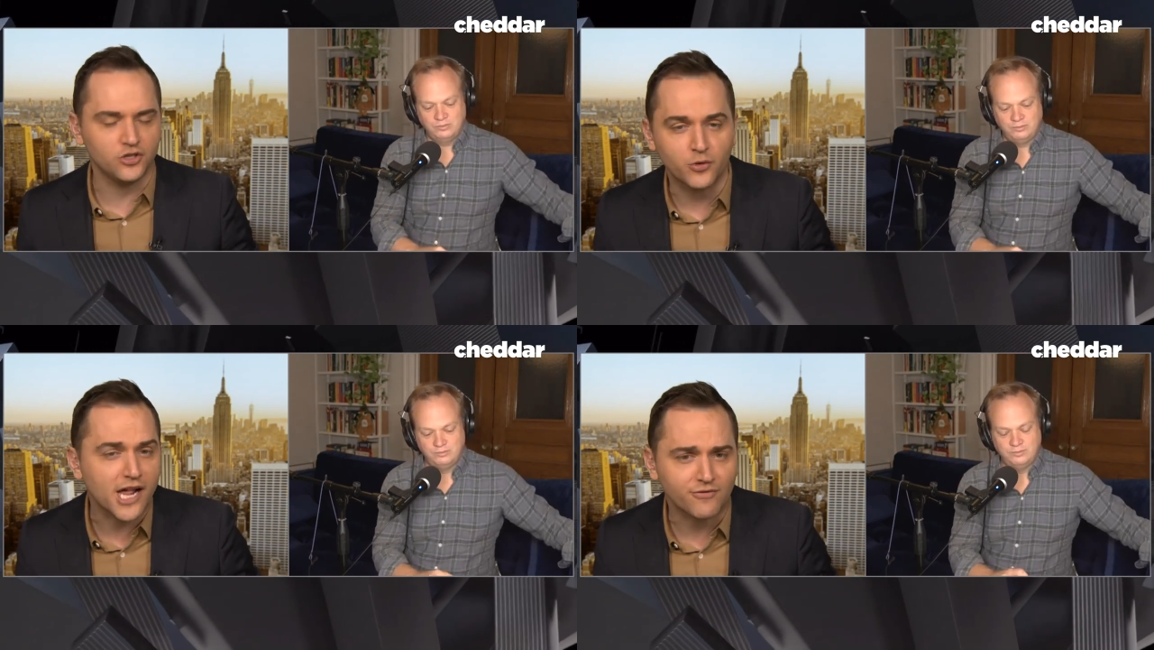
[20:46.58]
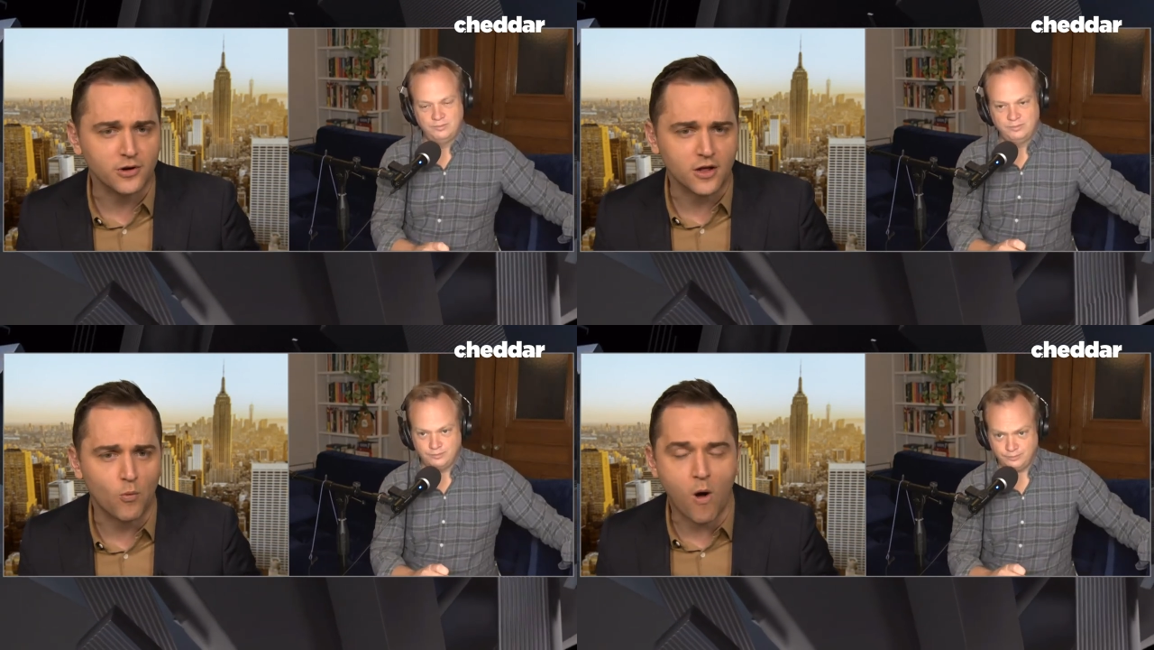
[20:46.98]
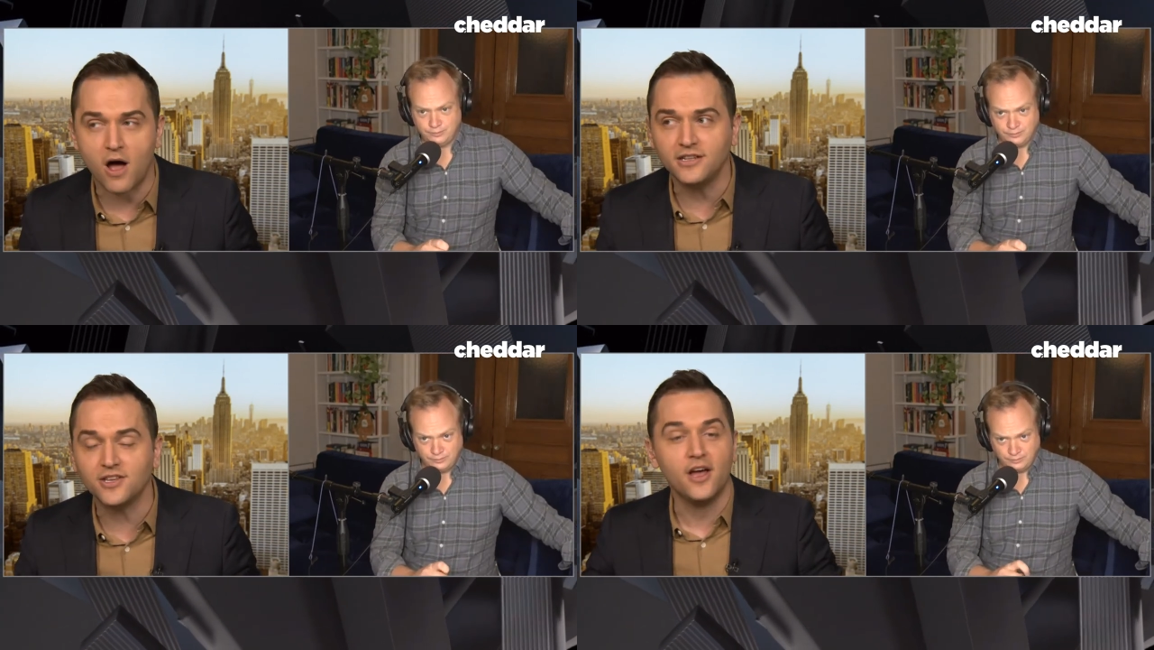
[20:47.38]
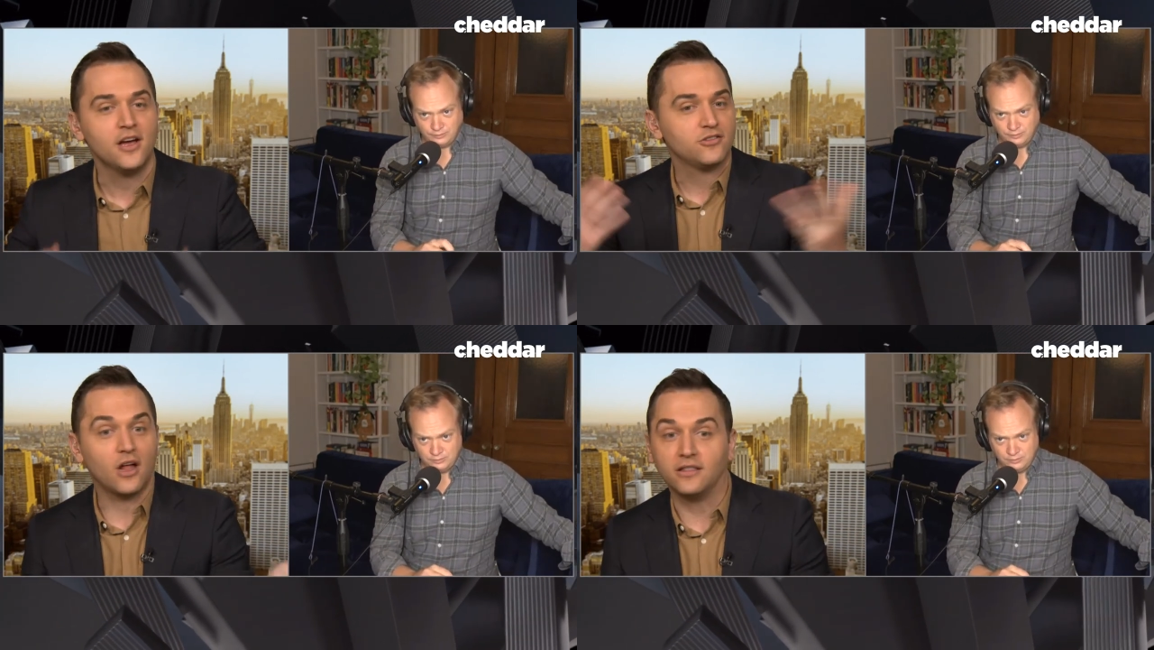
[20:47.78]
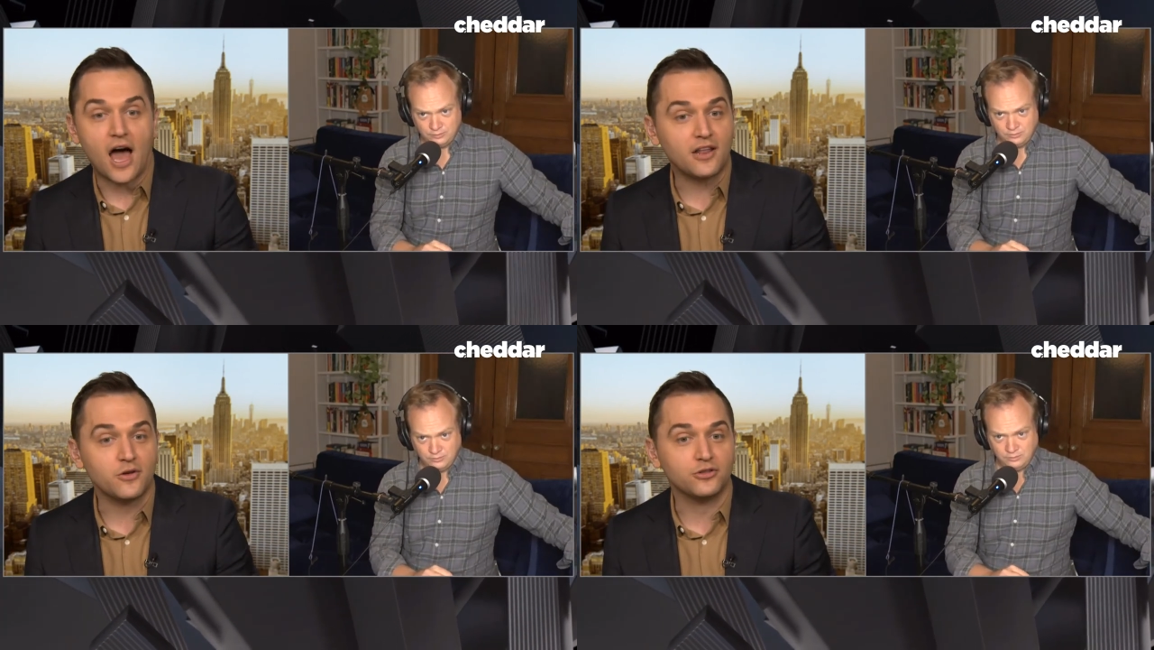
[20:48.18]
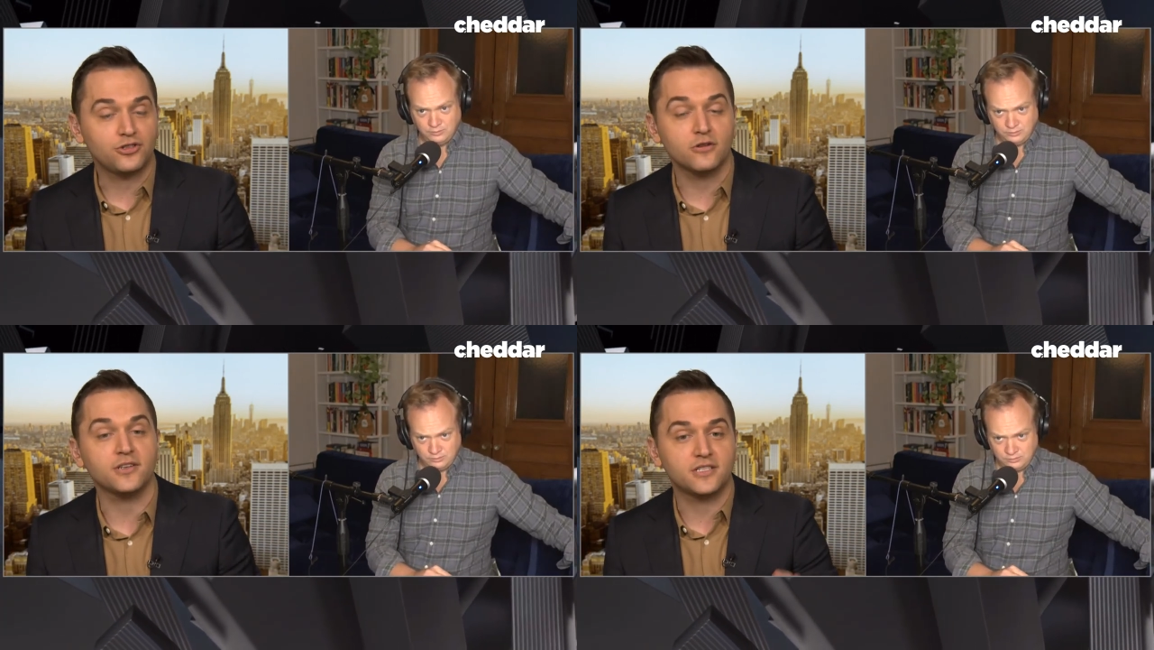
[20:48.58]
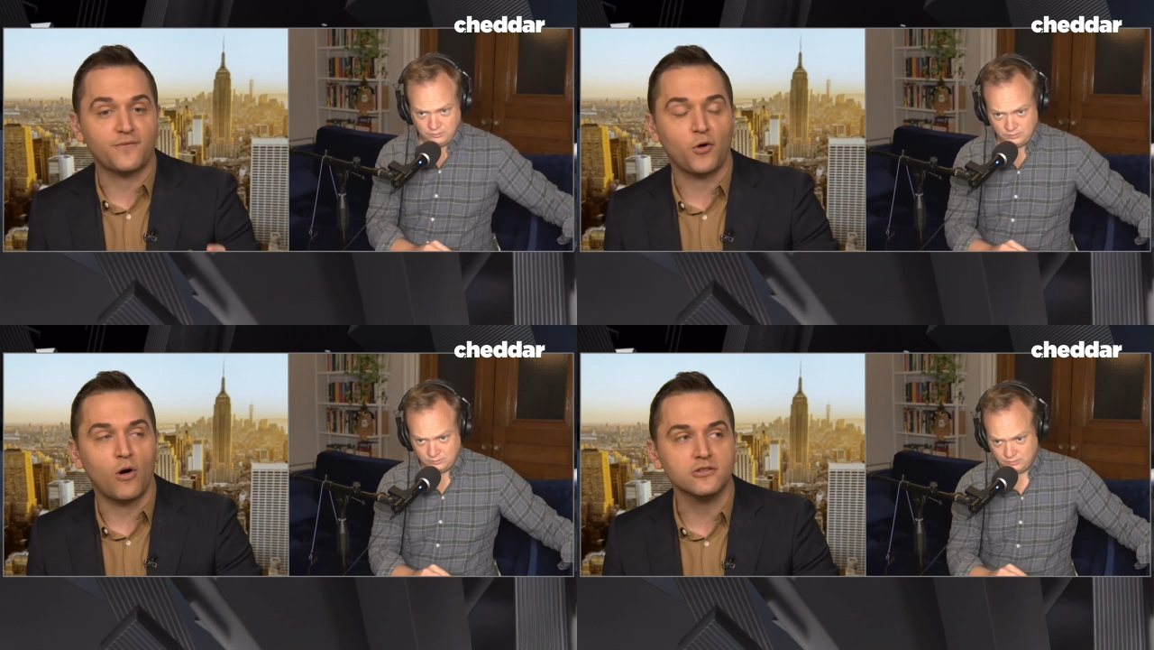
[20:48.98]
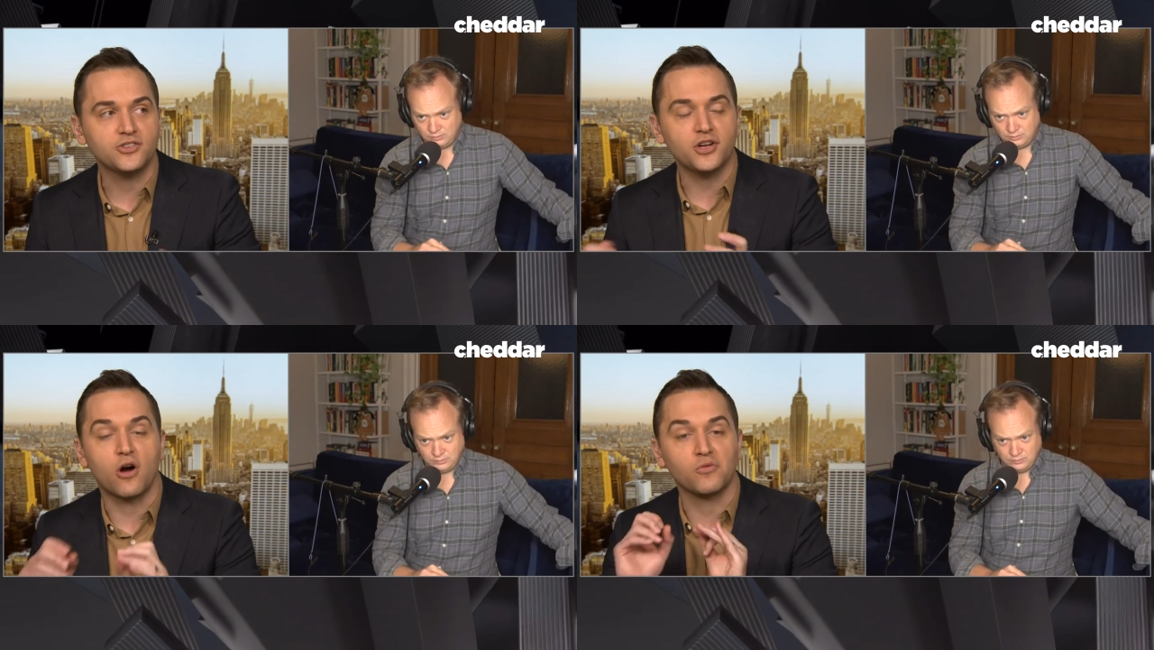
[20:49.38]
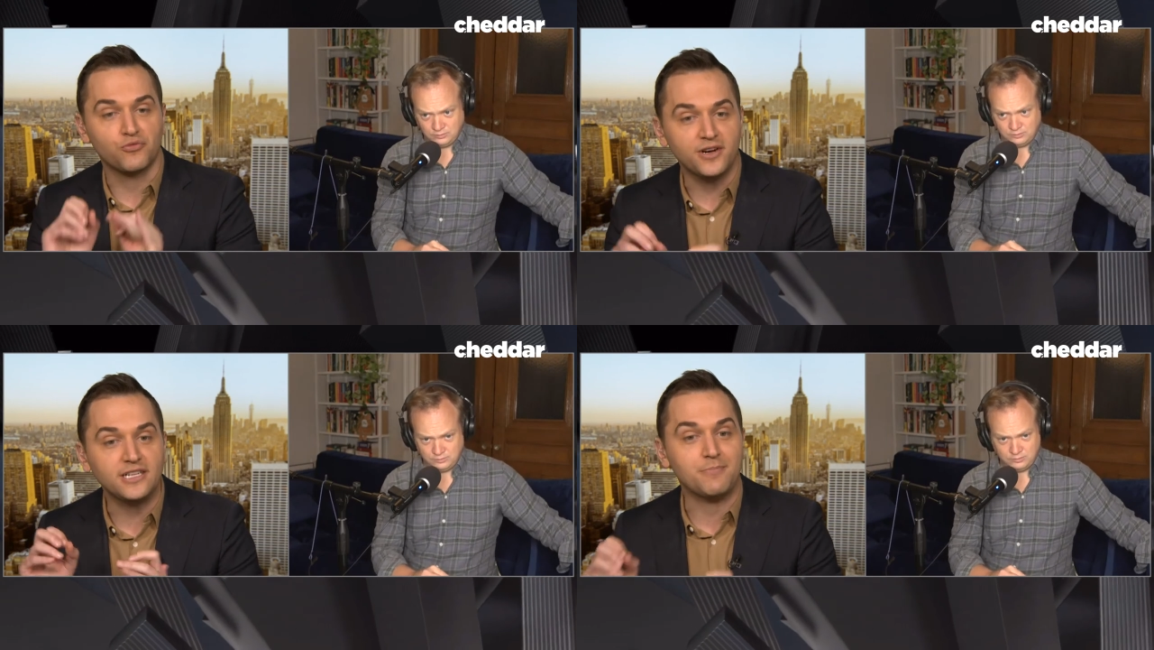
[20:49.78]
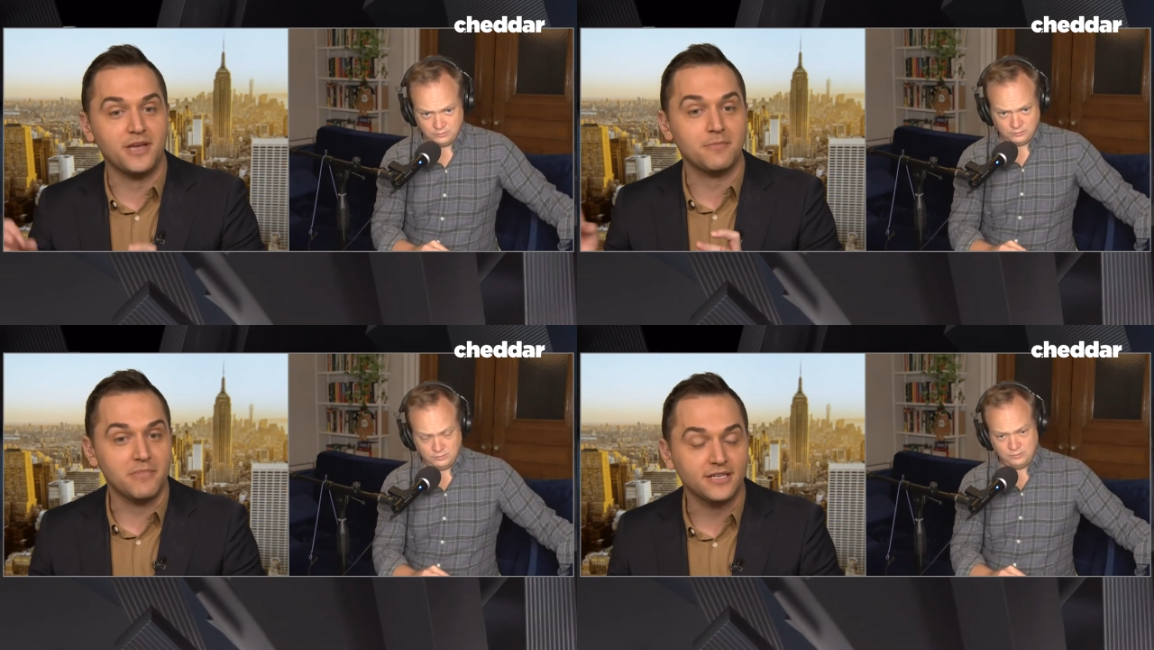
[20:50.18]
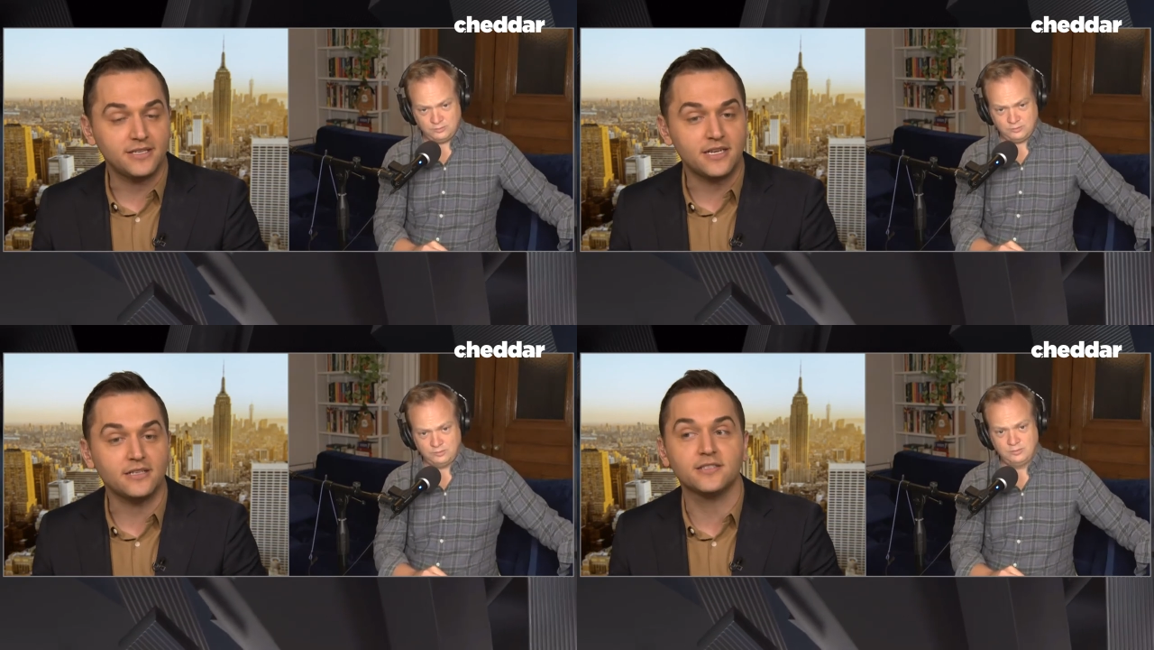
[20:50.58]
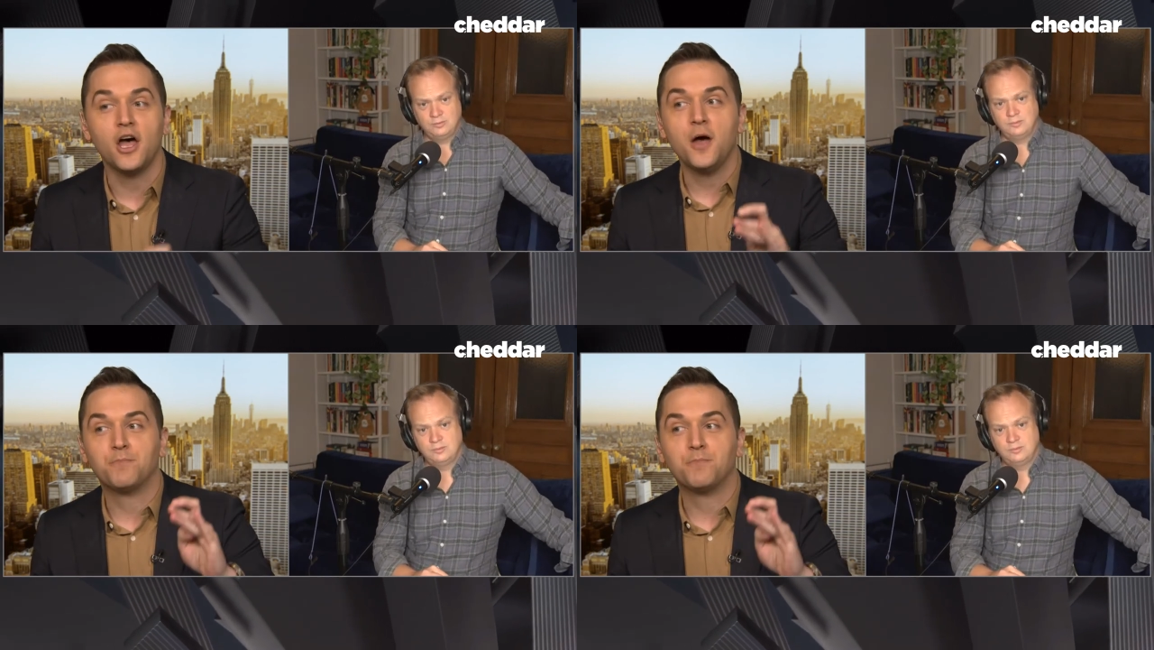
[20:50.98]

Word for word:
Speaker 1: to do whatever he wants, a lot of those shows, except for Halston, are really big misses.